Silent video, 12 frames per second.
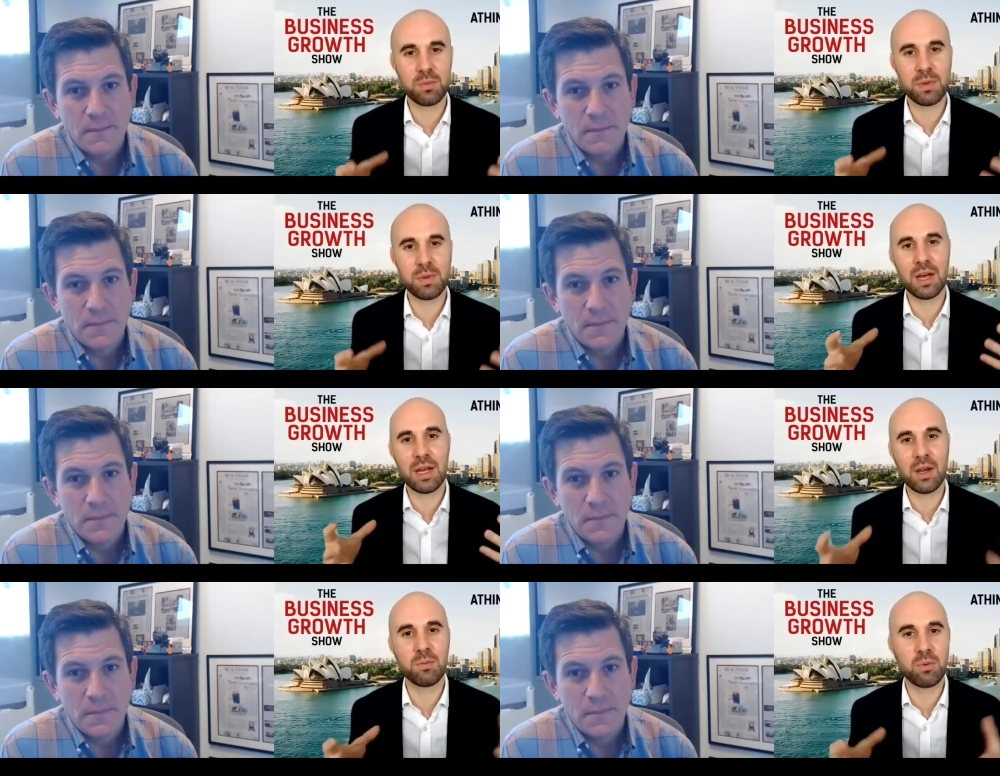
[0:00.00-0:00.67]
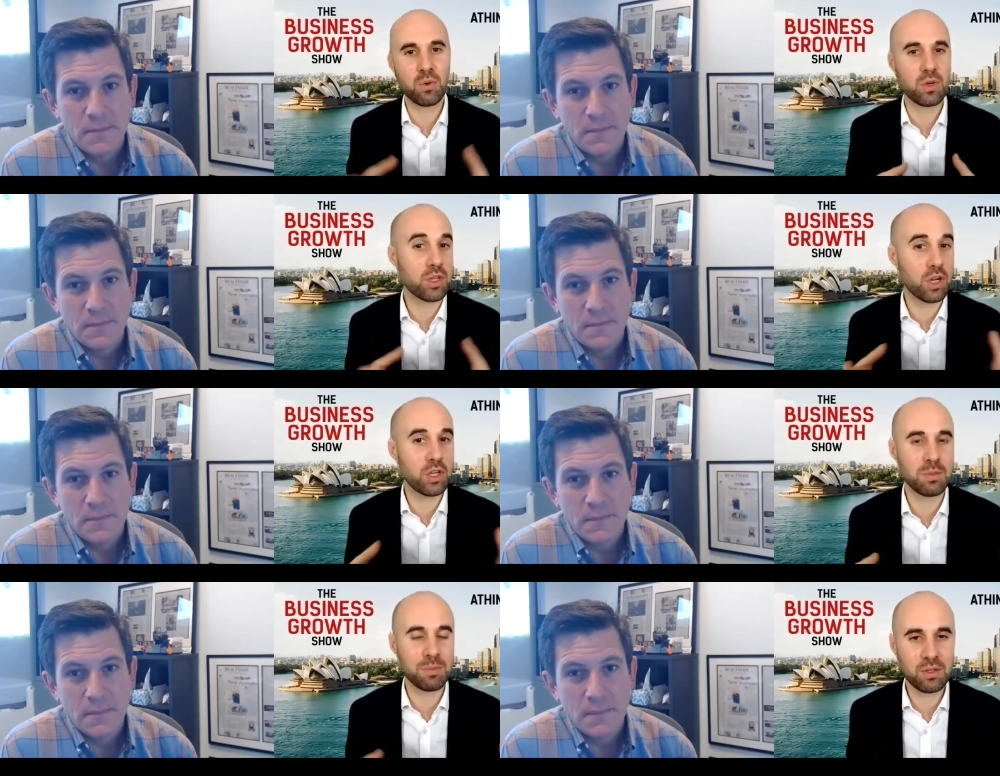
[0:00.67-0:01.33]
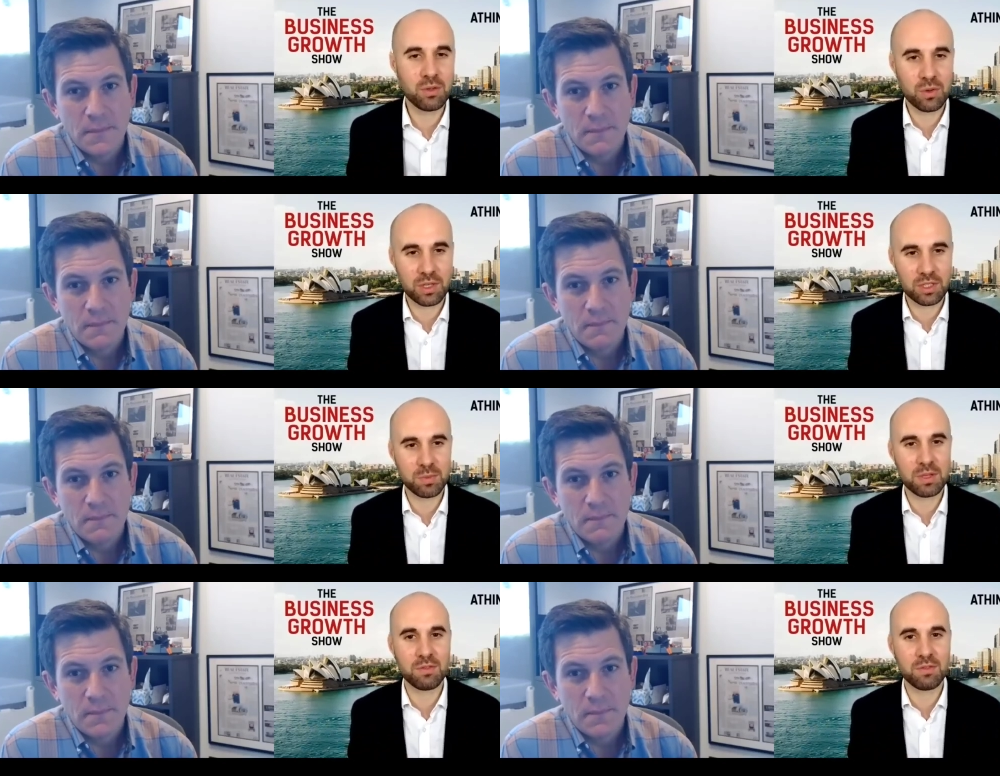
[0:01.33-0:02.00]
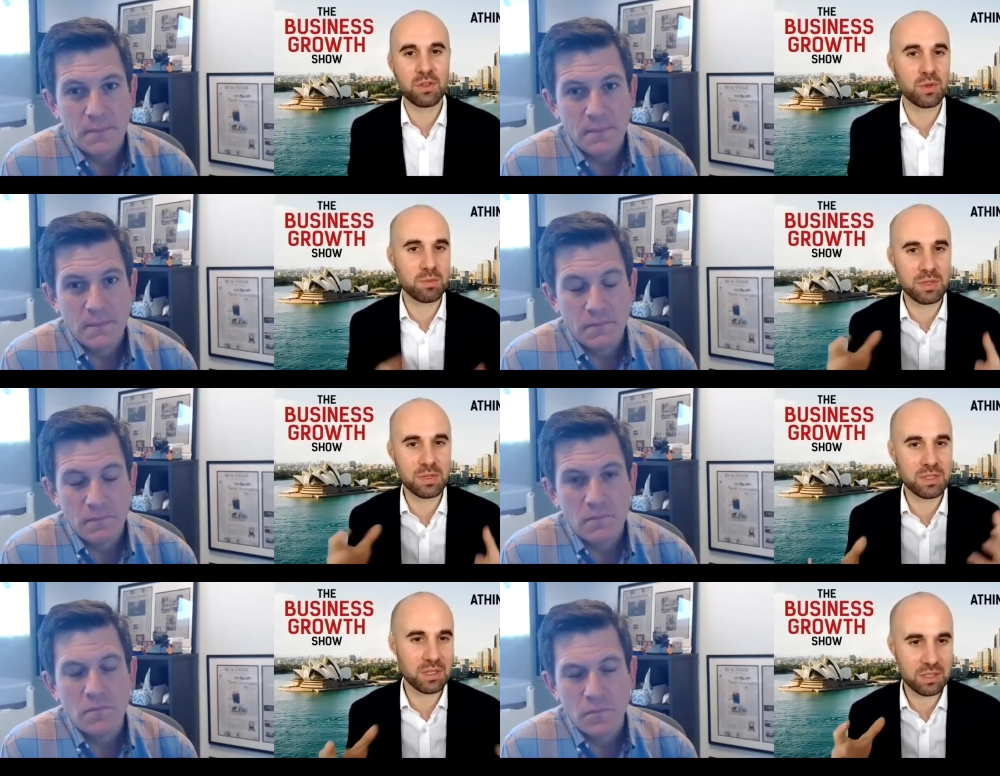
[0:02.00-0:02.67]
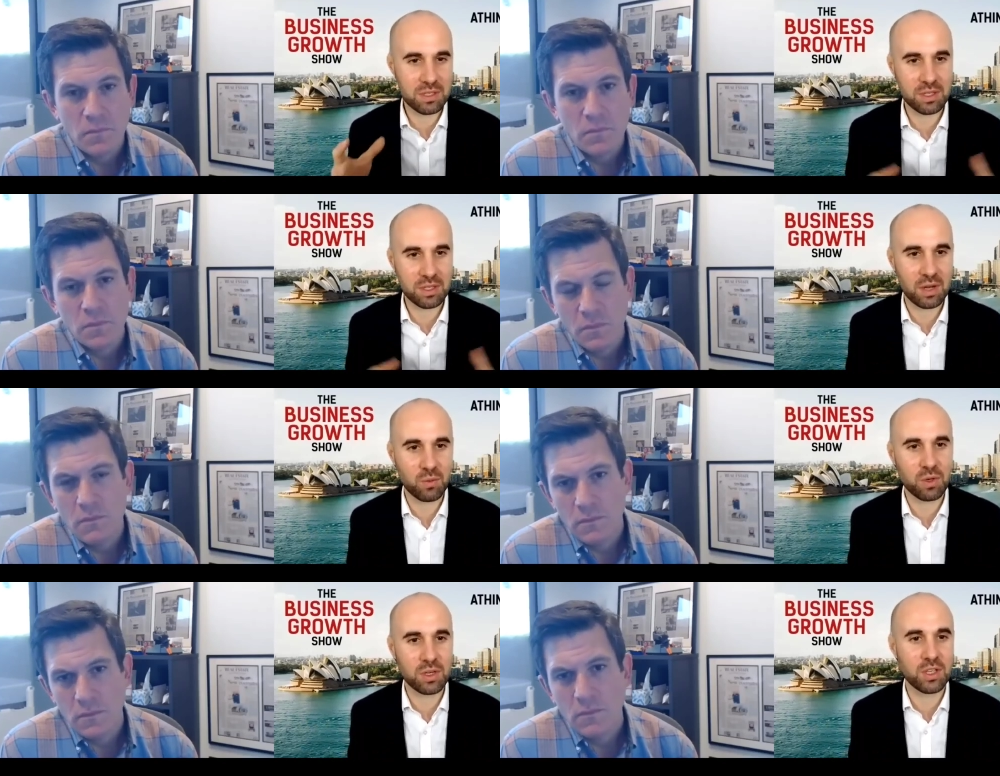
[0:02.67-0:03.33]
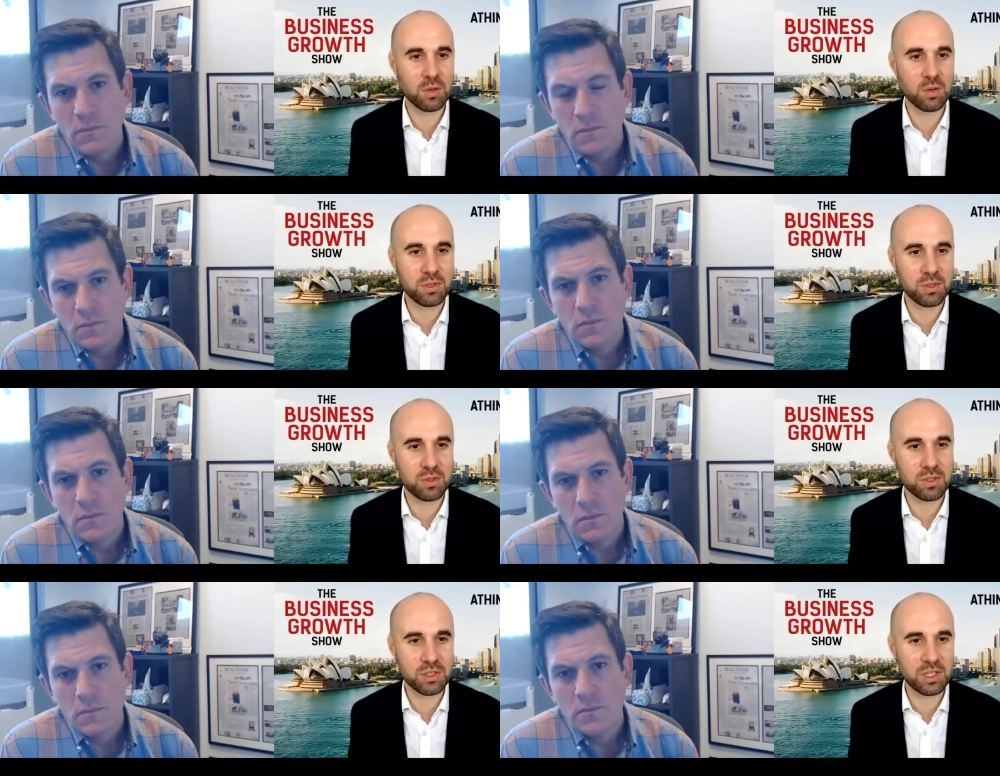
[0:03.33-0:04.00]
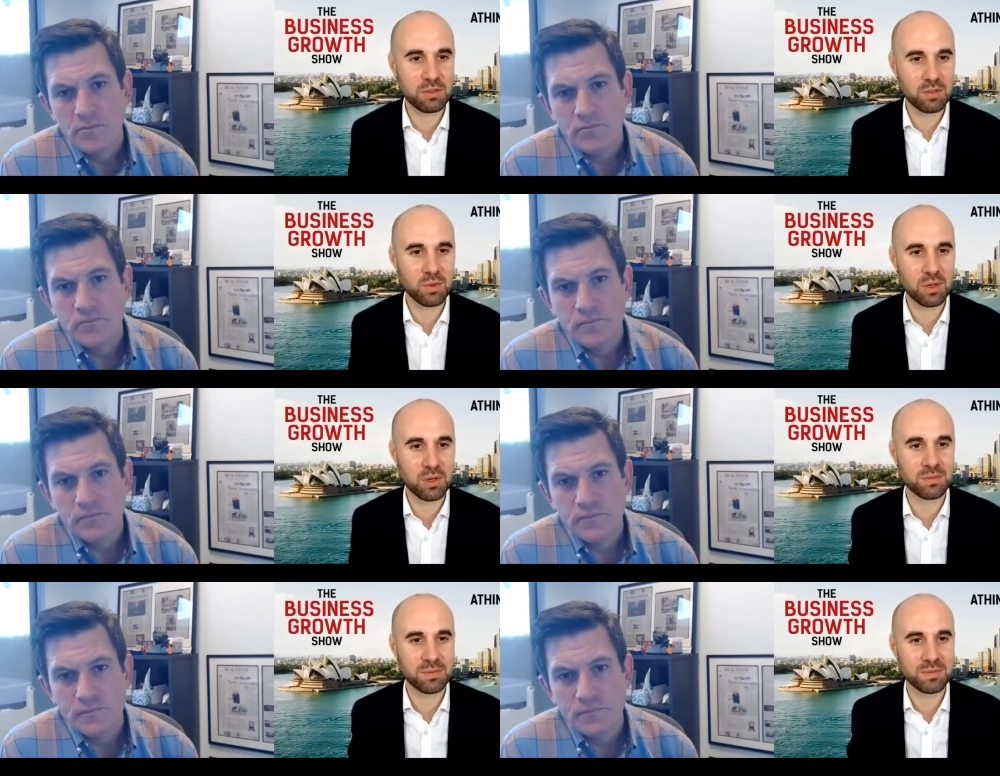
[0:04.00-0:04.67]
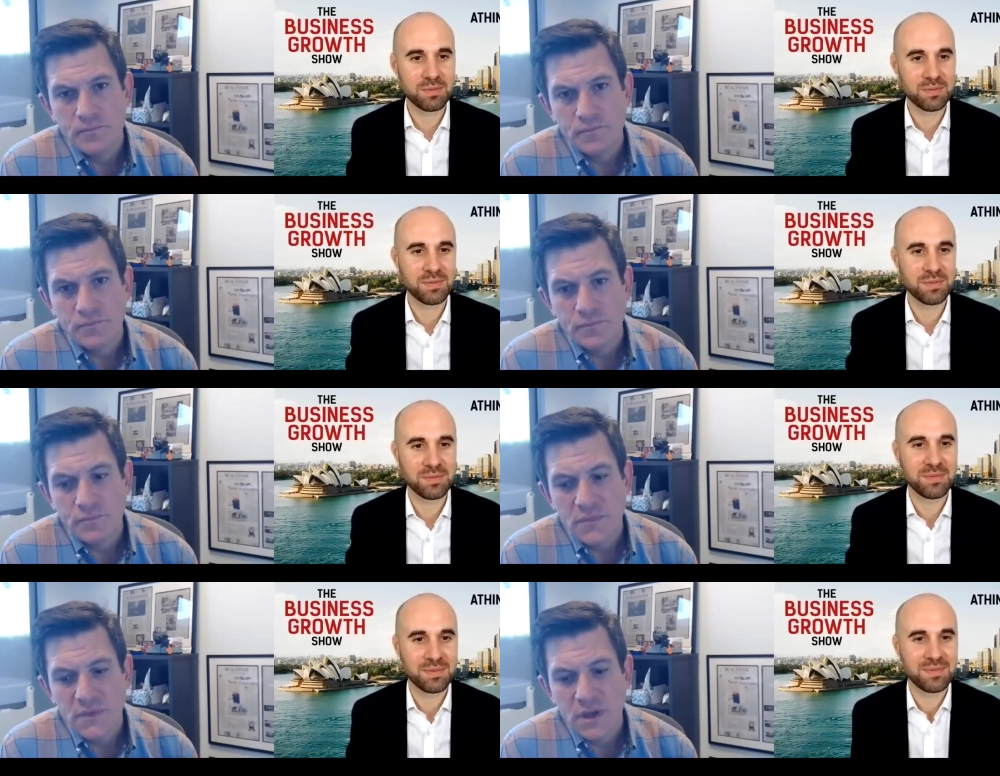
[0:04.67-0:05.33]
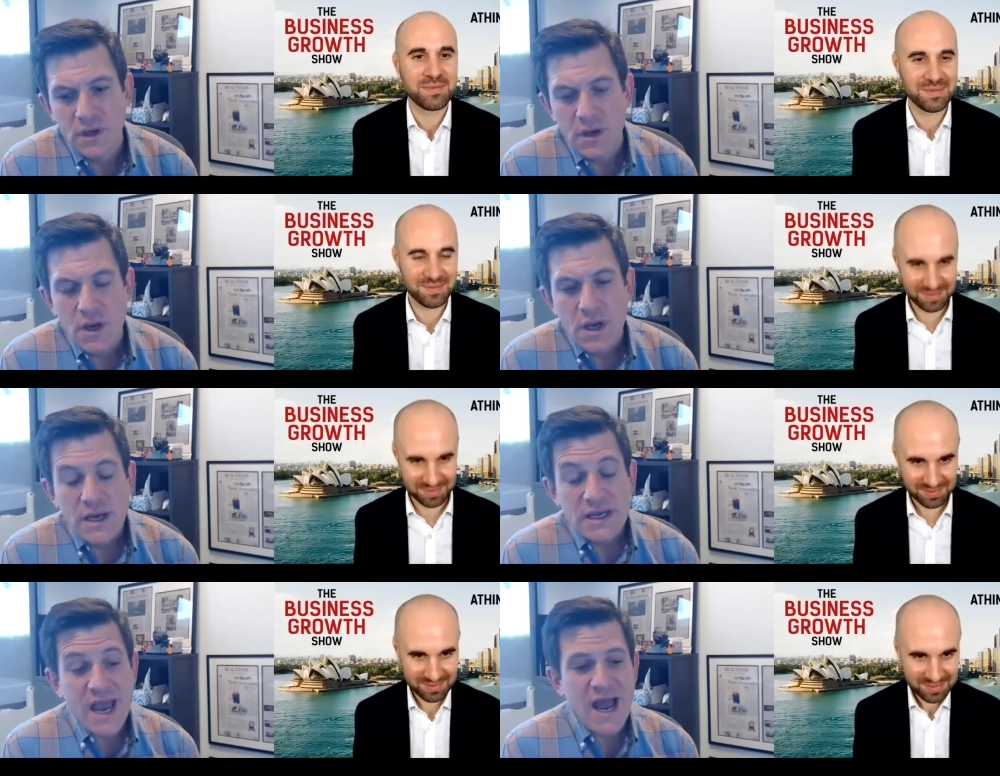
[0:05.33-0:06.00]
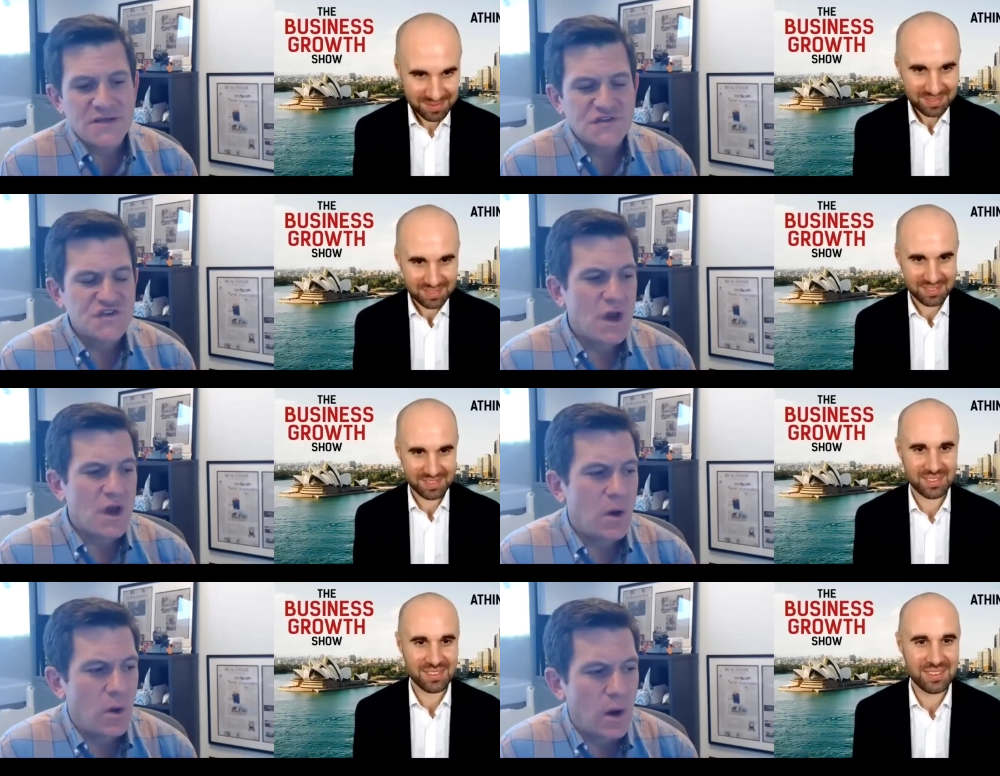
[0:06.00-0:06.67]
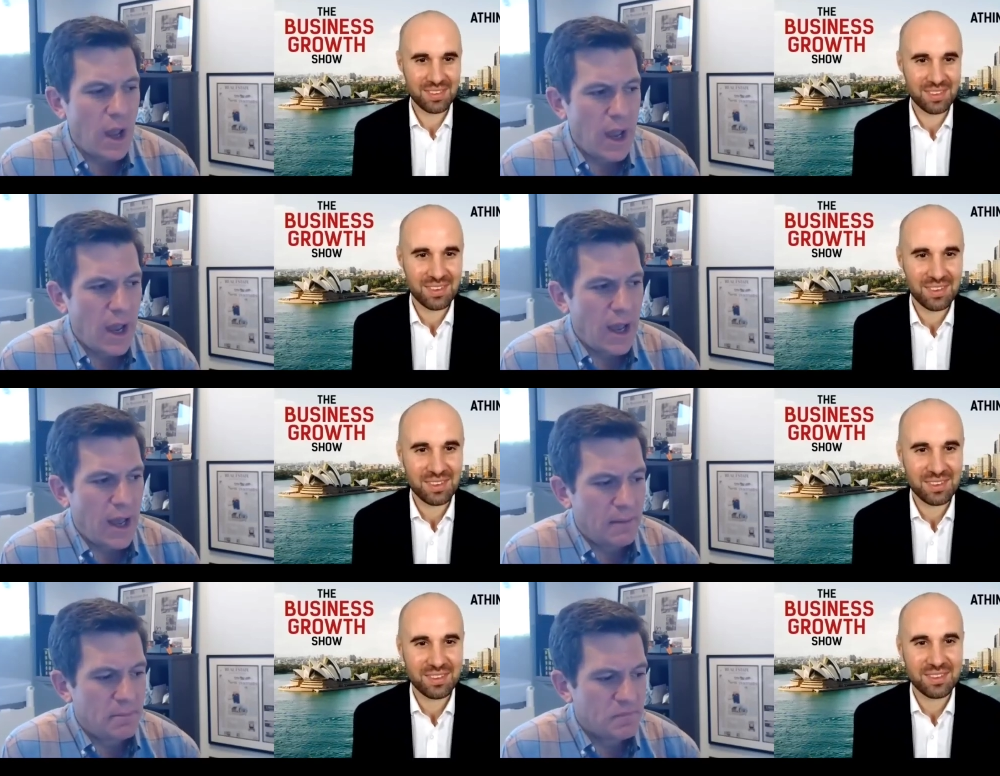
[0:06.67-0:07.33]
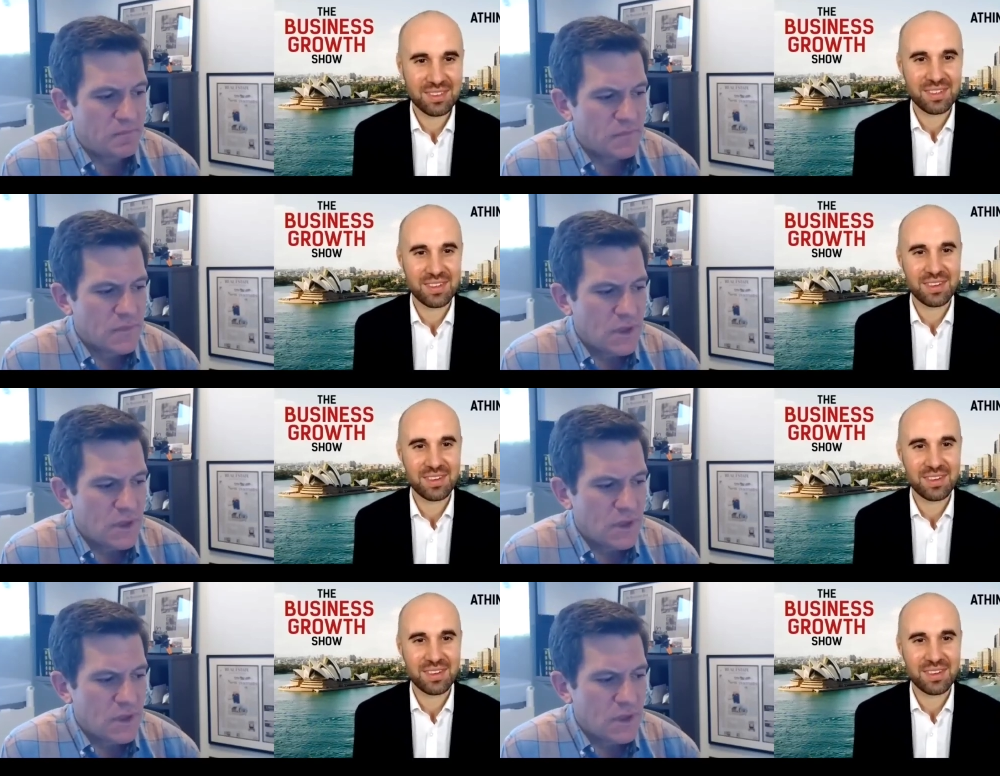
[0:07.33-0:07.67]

Speaker 1: about how important coaching mentoring has been for you in business and, and what it's helped you to achieve as well.
Speaker 2: Yeah. So um,